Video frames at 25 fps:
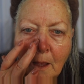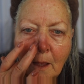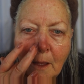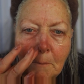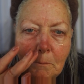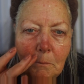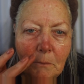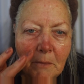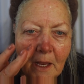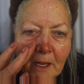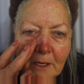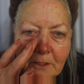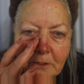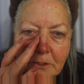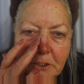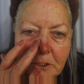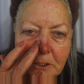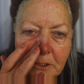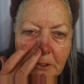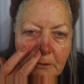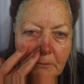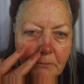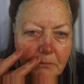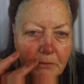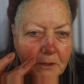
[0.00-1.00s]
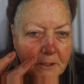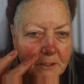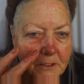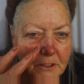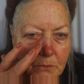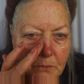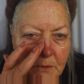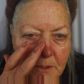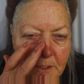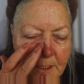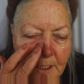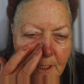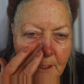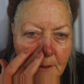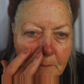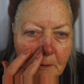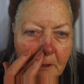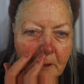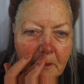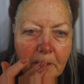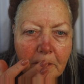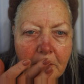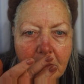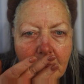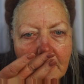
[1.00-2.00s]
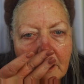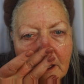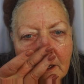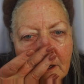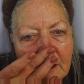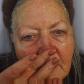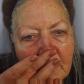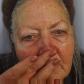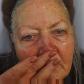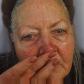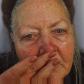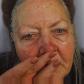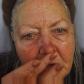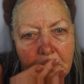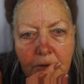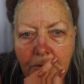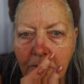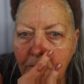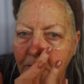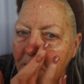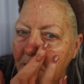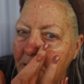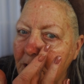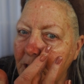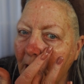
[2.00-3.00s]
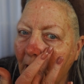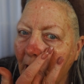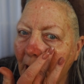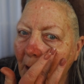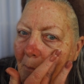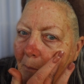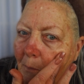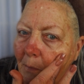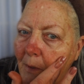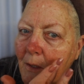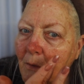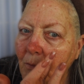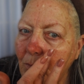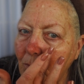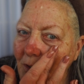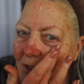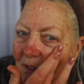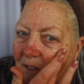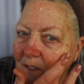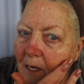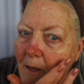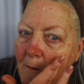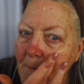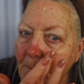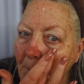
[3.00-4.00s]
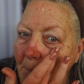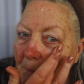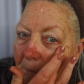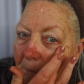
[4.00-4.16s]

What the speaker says: I'm not sure if this one's going to be thick enough to do the job, but we'll see.